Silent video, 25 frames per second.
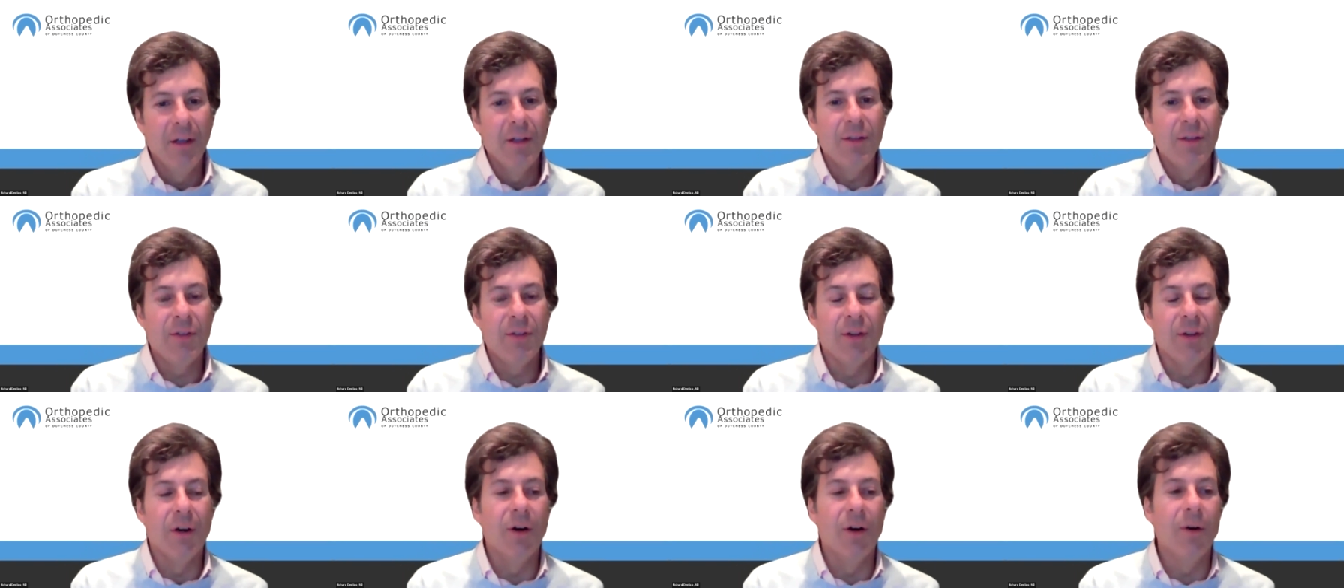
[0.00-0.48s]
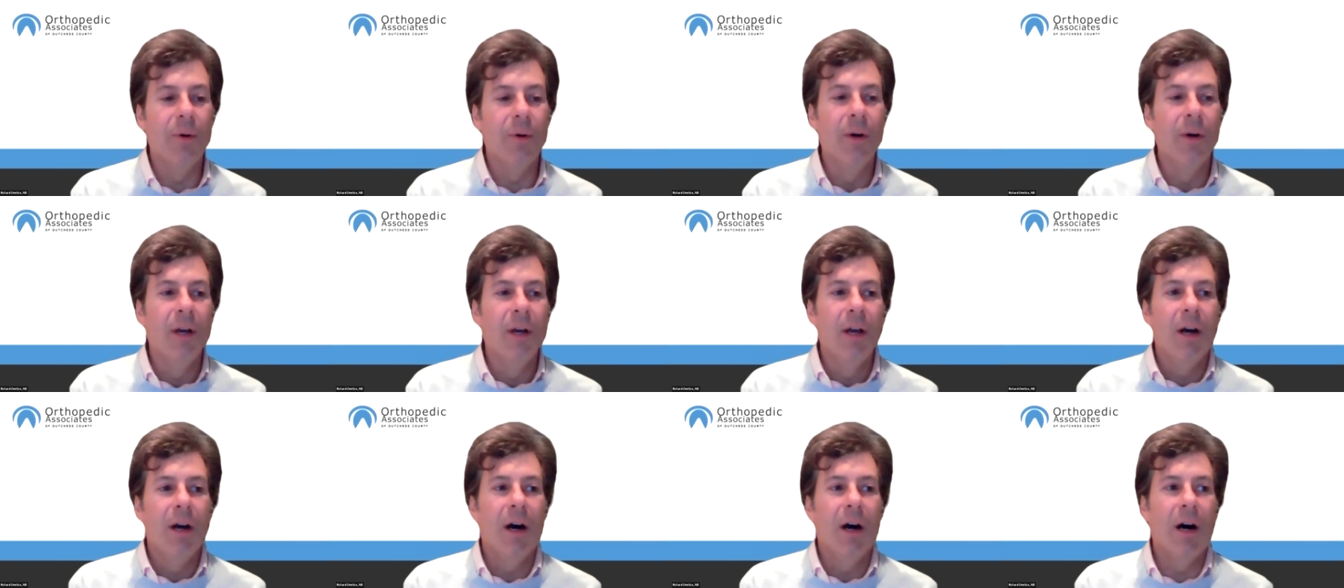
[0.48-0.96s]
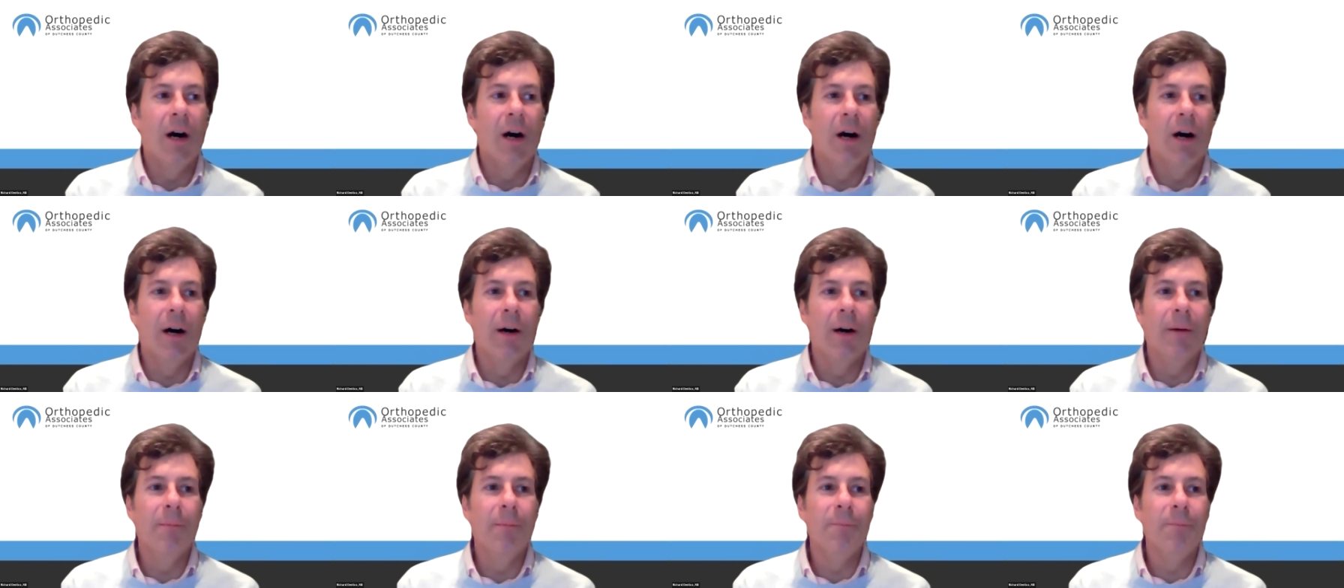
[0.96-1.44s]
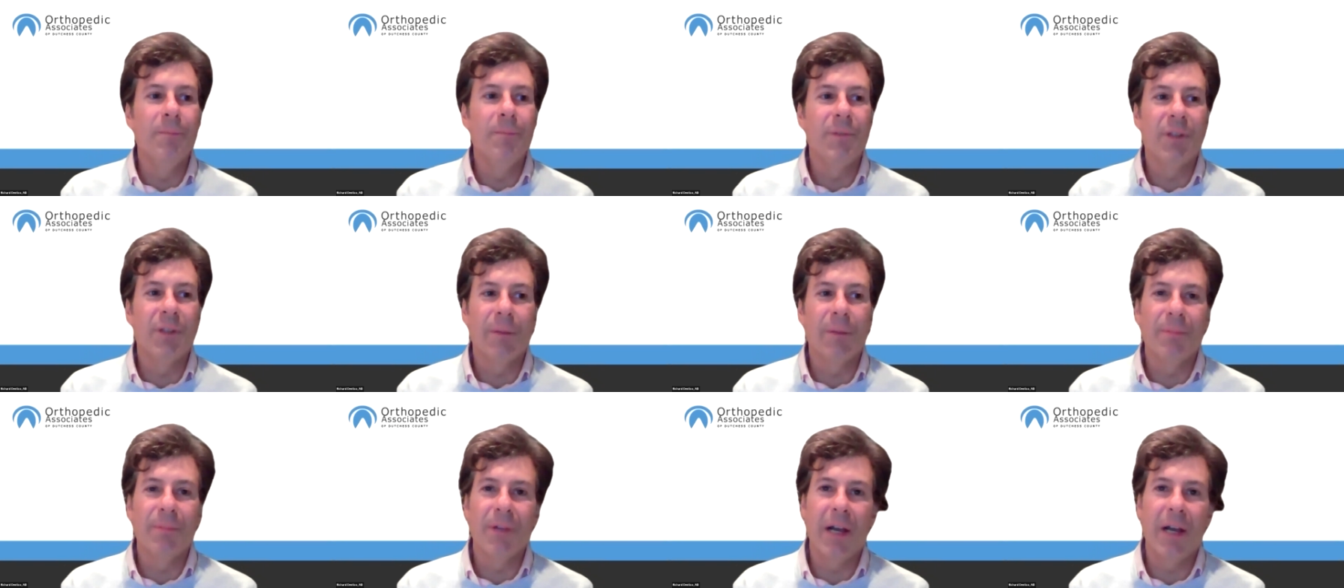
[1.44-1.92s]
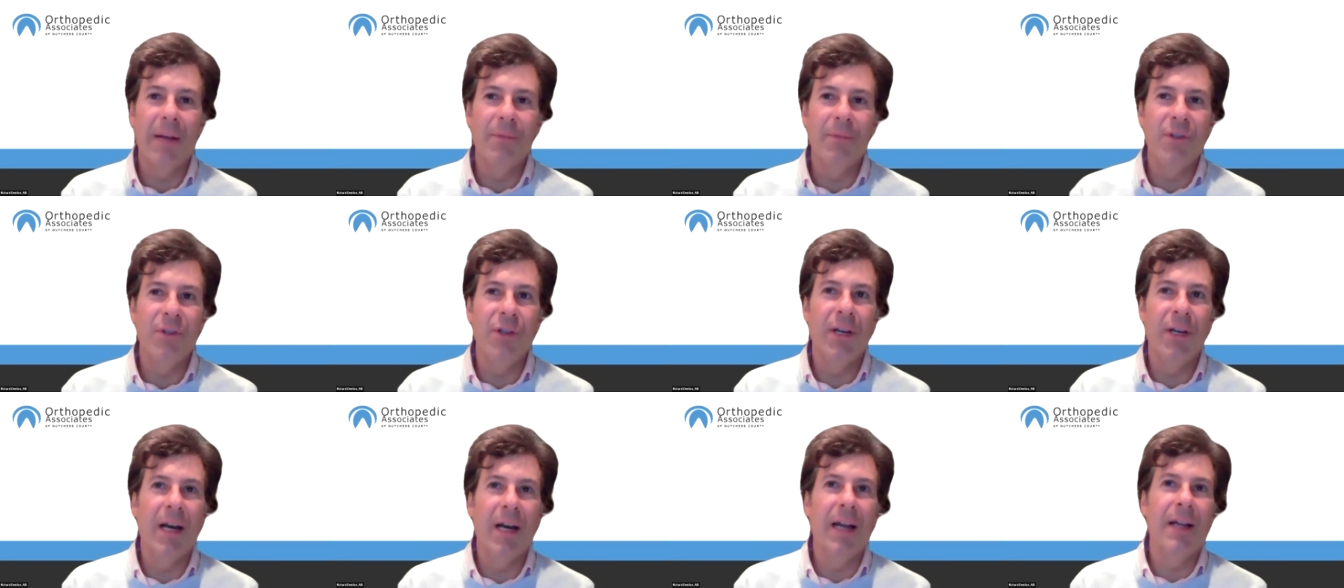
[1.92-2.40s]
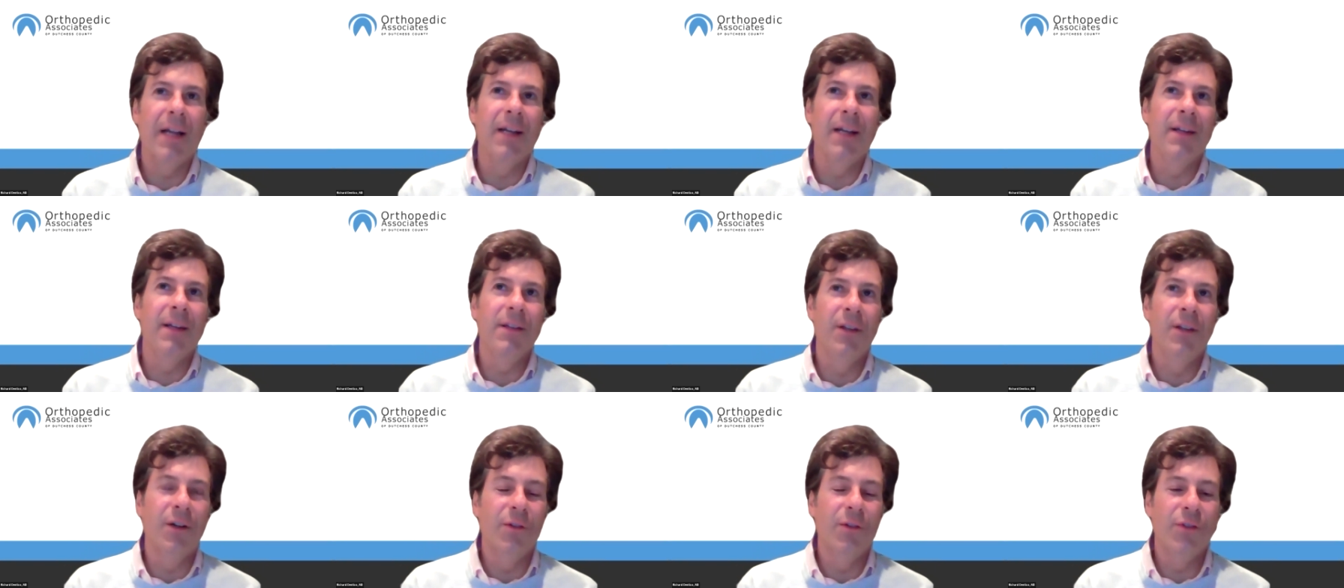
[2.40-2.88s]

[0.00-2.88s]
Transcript: So sometimes you gotta,